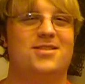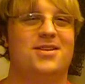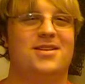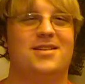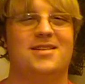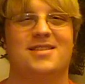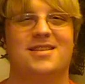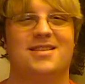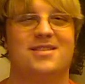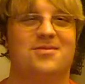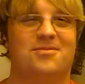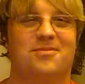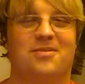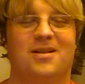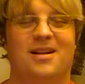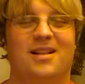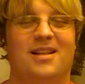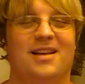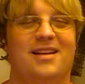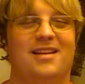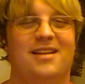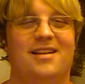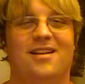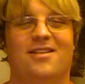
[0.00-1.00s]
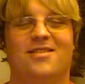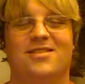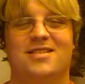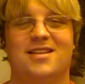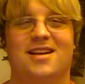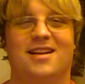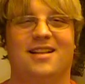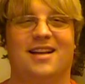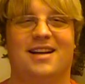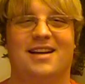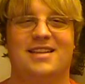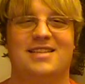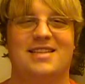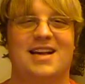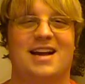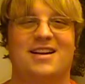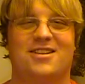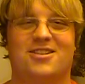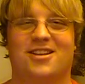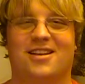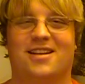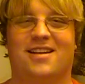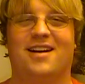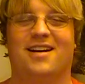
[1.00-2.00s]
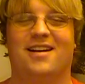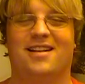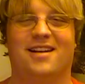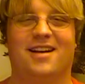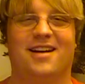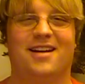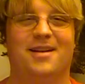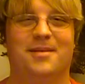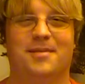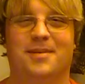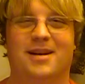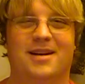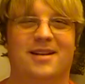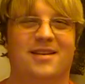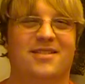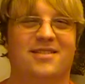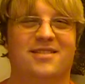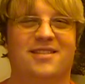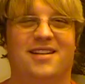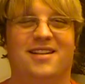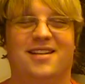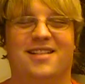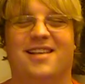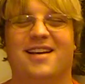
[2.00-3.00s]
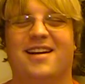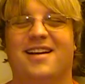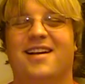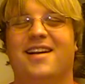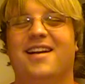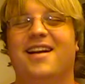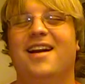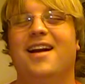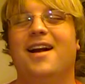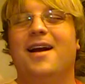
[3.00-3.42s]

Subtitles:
so this isn't really, you know, it's not like he's actually cutting anybody or anything.